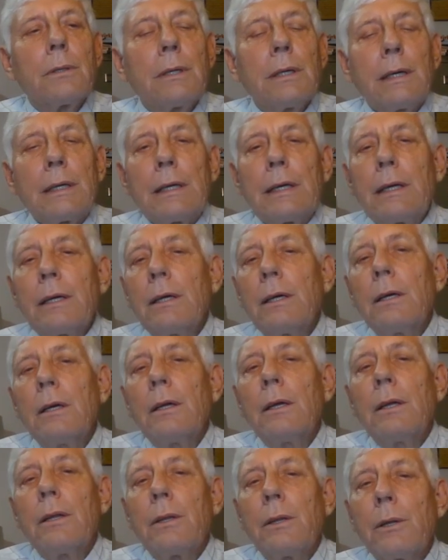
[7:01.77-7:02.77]
kare, they
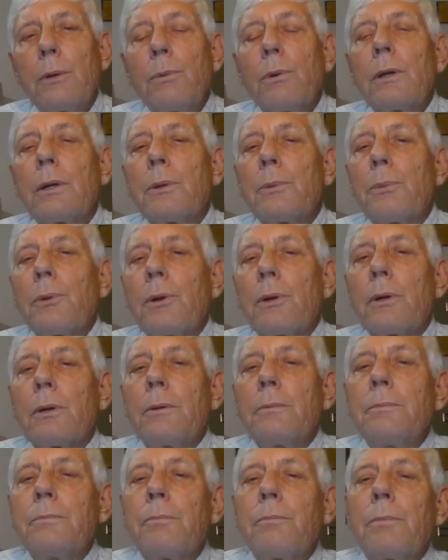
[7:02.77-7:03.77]
want it plural.